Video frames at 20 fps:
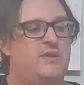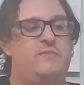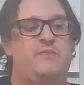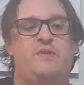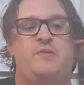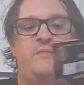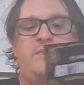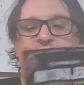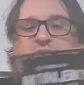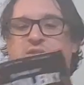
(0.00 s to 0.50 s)

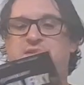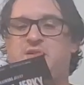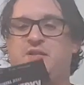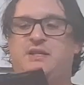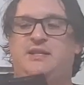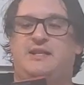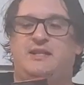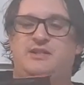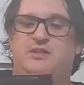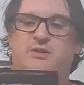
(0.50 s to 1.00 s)
be
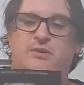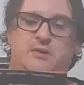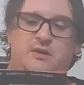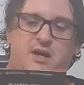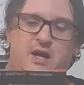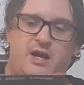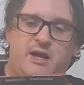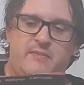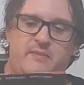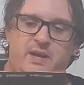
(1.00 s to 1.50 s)
misleading to
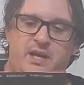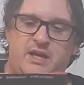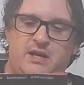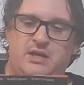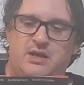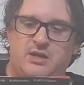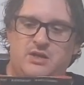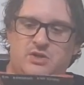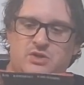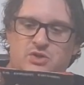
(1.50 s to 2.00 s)

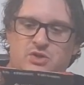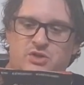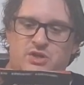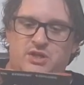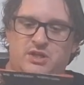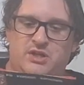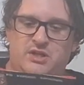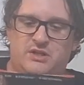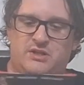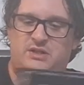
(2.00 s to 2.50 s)
Kaimana jerky
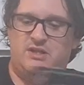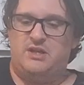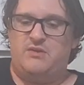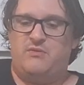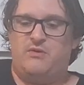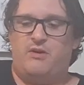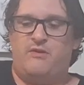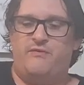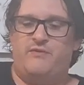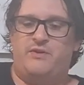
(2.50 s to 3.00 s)
because they
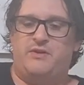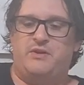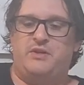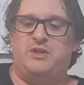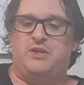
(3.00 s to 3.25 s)
were all very